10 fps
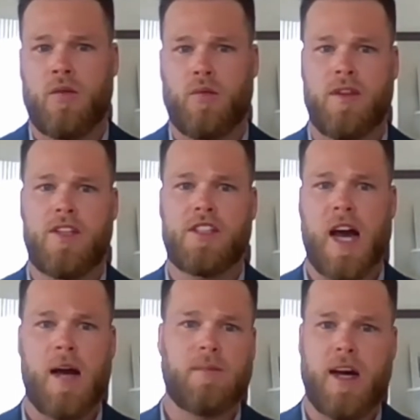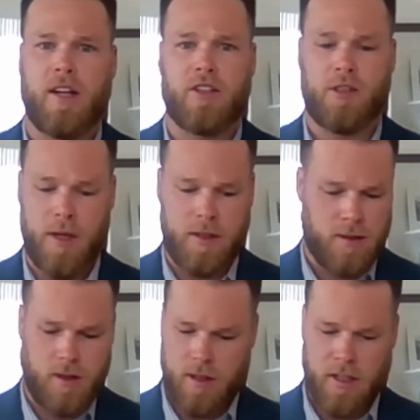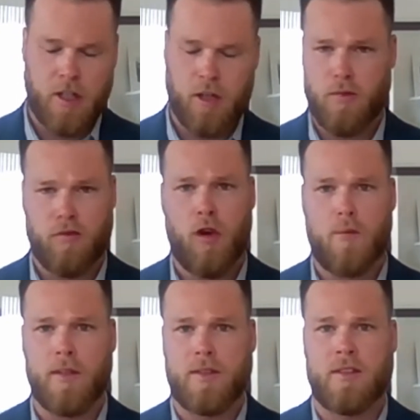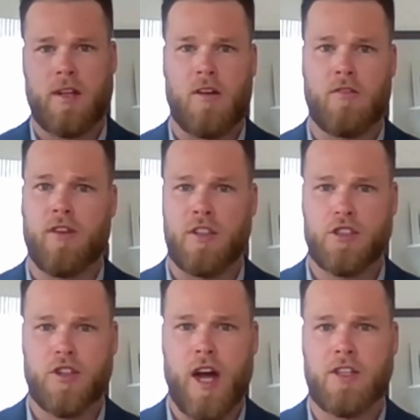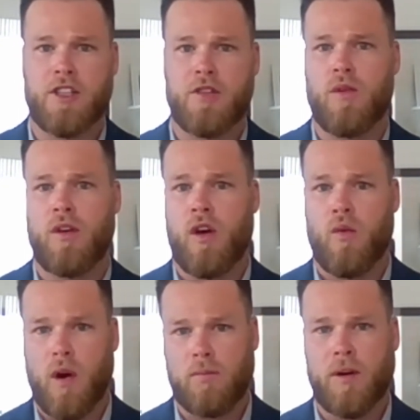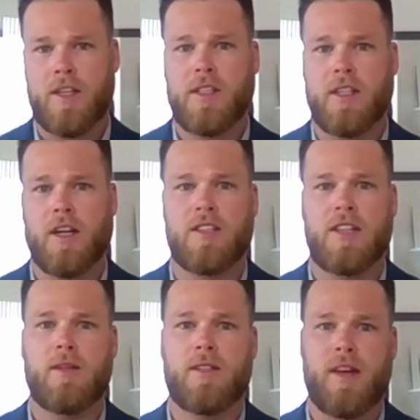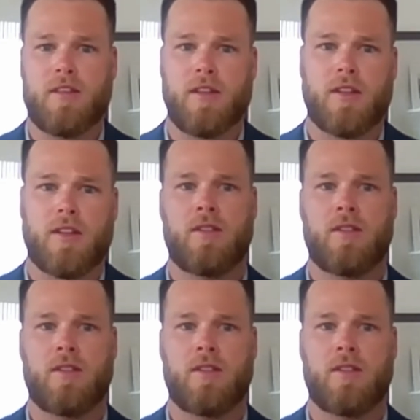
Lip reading: With each timeline, I'll speak to the clinical performance, our fund strategy, while praising our team at Dentallook.